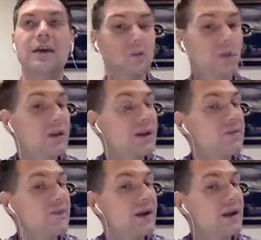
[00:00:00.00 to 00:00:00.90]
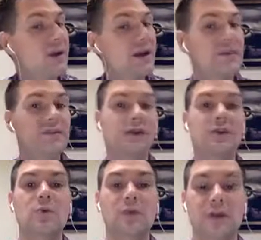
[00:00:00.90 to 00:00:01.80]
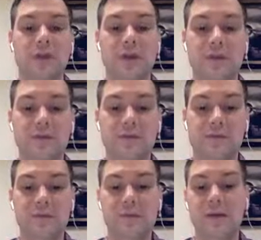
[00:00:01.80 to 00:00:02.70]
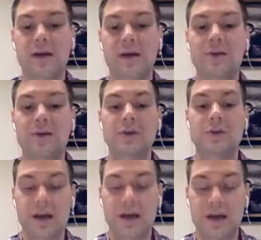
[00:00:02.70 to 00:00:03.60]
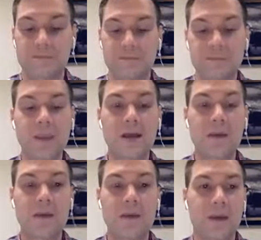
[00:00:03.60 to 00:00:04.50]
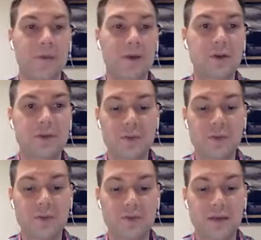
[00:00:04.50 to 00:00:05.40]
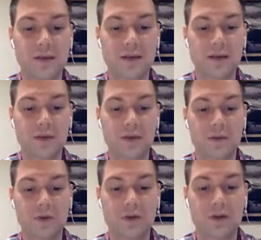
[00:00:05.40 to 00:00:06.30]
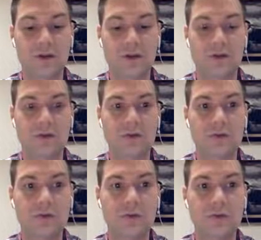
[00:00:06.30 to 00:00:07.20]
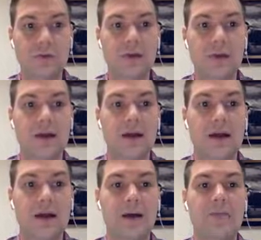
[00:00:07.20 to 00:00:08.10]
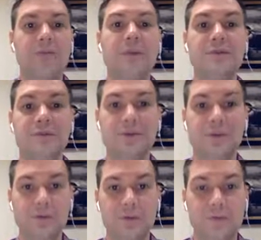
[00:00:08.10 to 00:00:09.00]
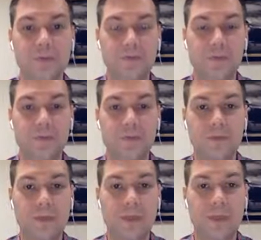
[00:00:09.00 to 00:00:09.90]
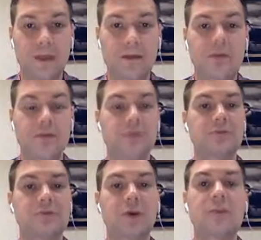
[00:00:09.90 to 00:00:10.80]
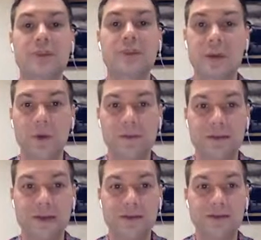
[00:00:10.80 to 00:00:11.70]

we need to find a page that you want to create a docent on. What I'm going to do for this one is we're going to go to BBC News. So it's almost any website.